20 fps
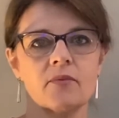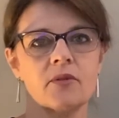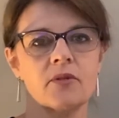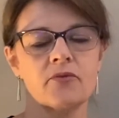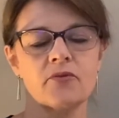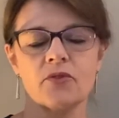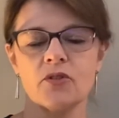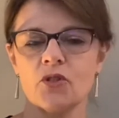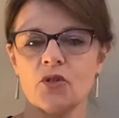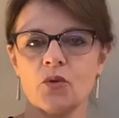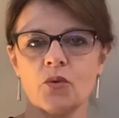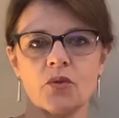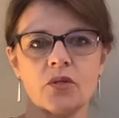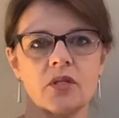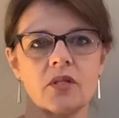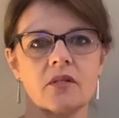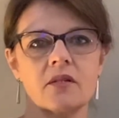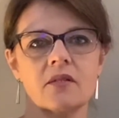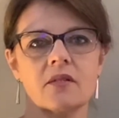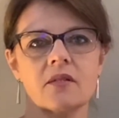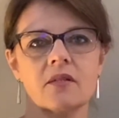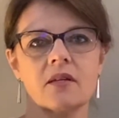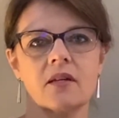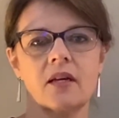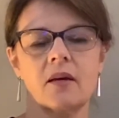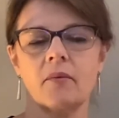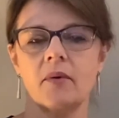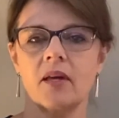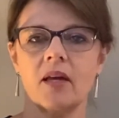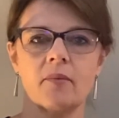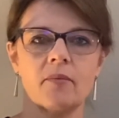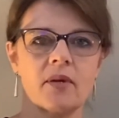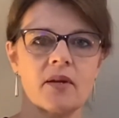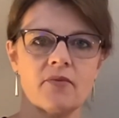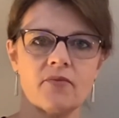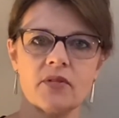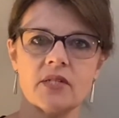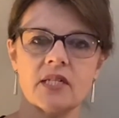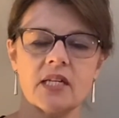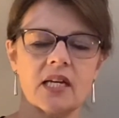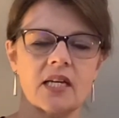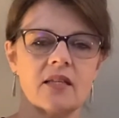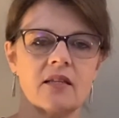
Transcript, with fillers: different sources coming up every day.